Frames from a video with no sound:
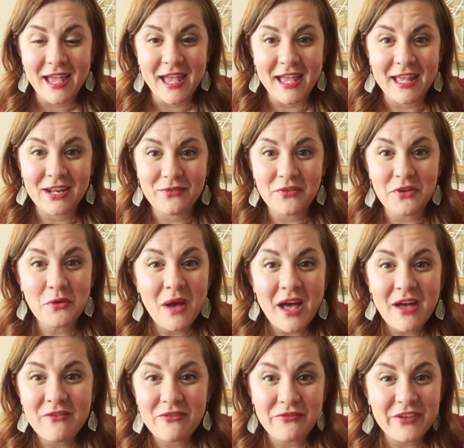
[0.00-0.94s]
And if you
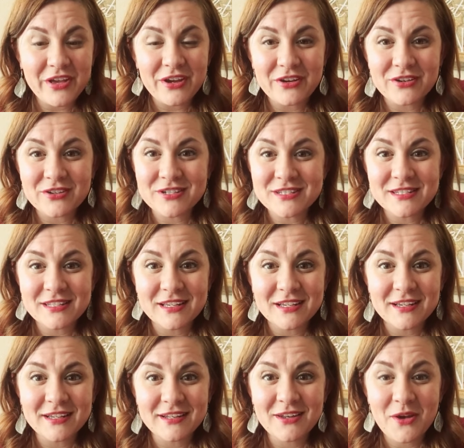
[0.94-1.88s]
have fears,
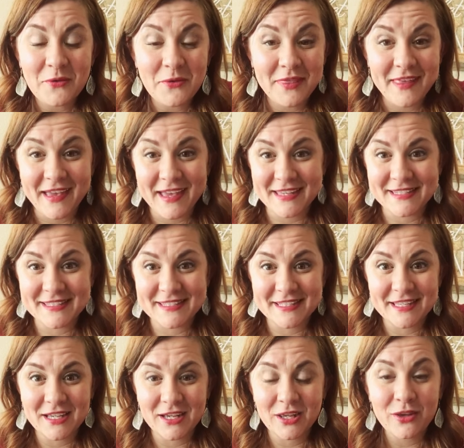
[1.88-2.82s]
know
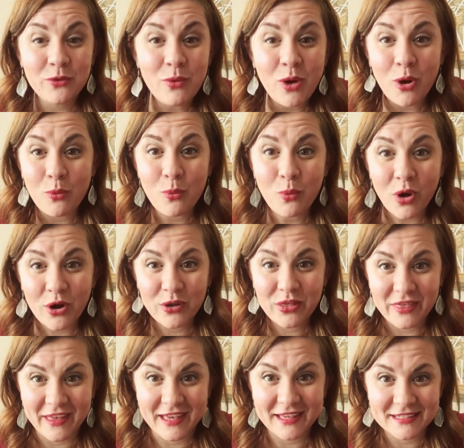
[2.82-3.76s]
this: you are
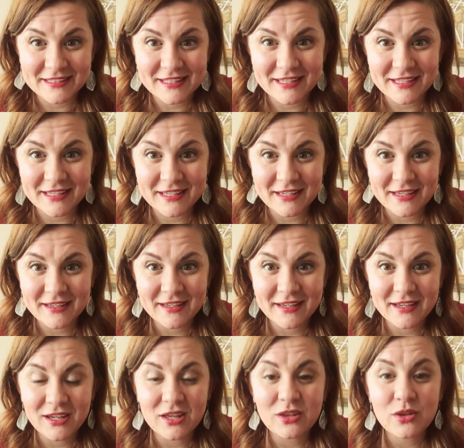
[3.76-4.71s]
worth it.
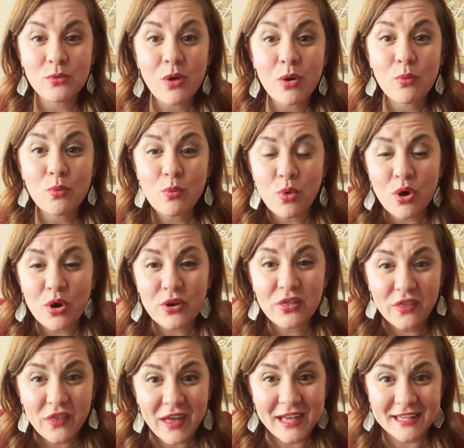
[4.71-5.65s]
You are
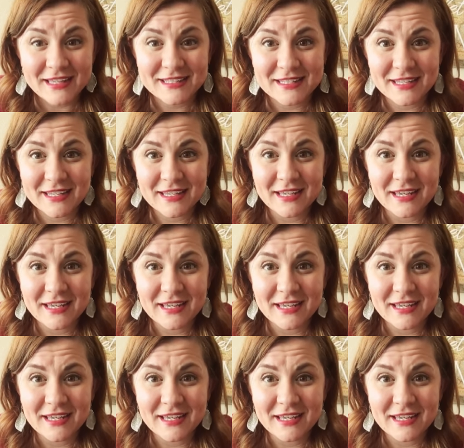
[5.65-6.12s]
worth it.